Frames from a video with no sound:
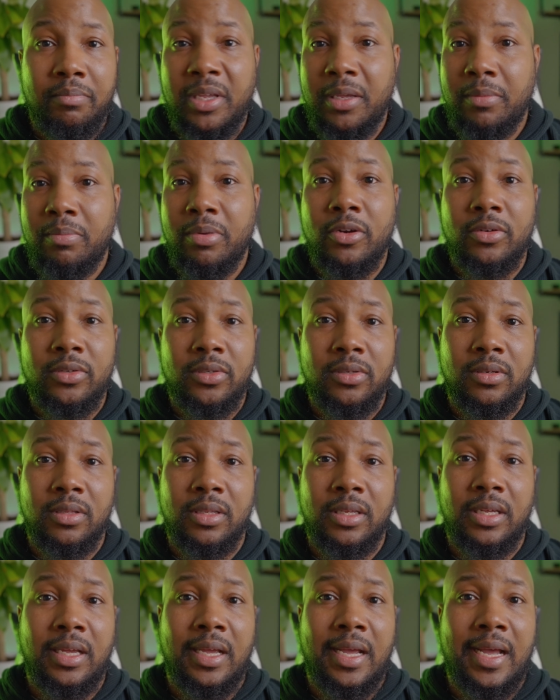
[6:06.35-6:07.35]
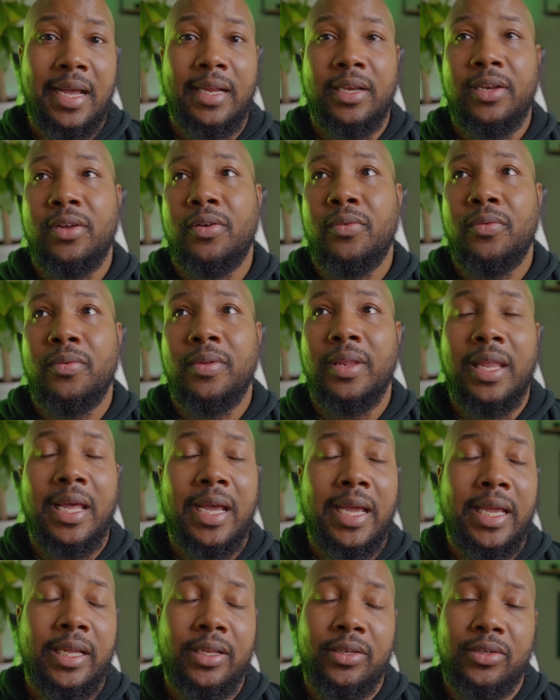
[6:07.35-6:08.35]
Me personally, I don't
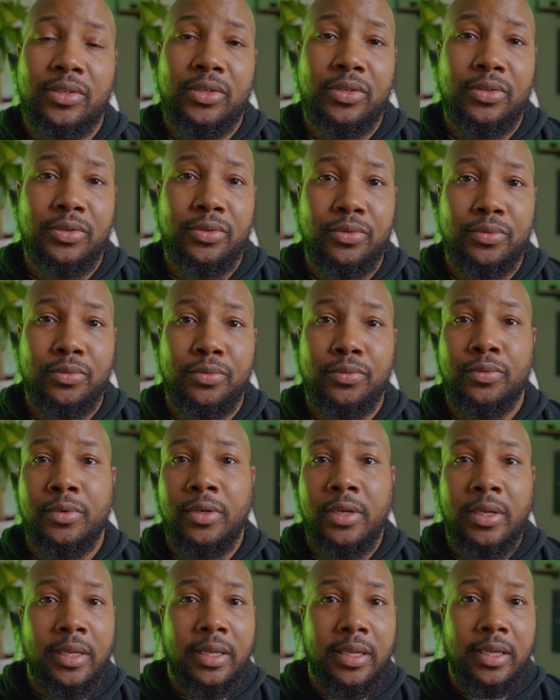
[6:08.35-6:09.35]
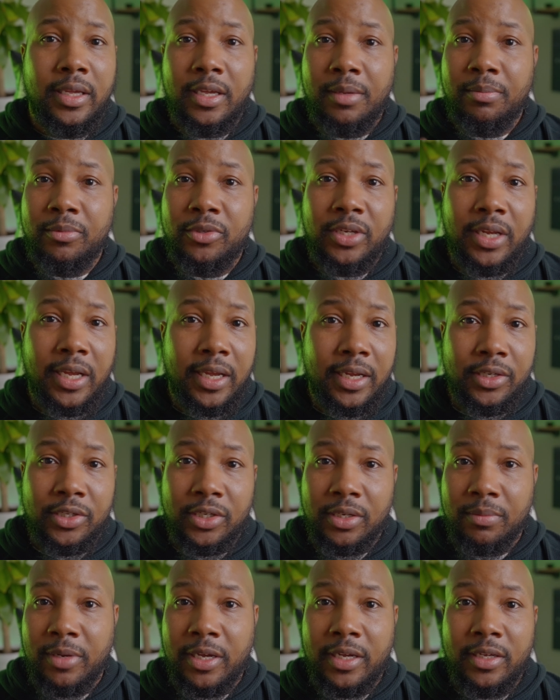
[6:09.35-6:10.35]
like to keep
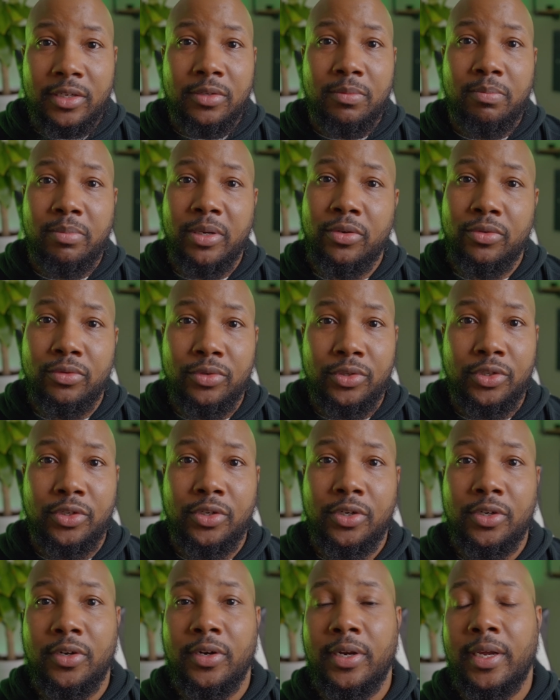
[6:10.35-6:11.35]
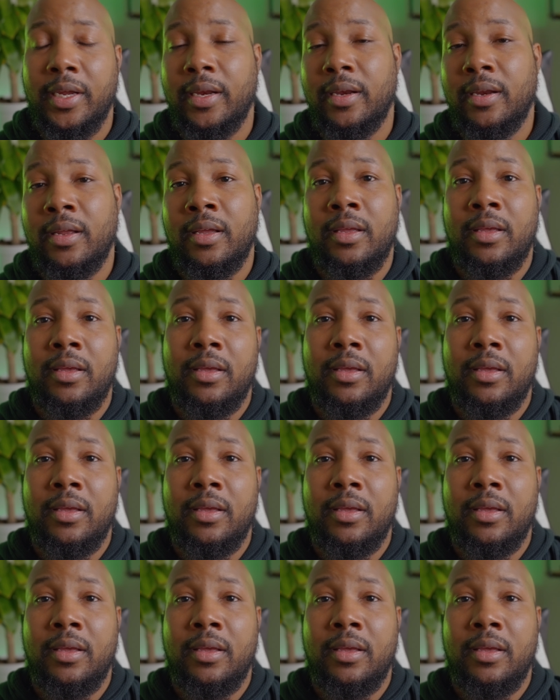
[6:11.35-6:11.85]
changing my exposure and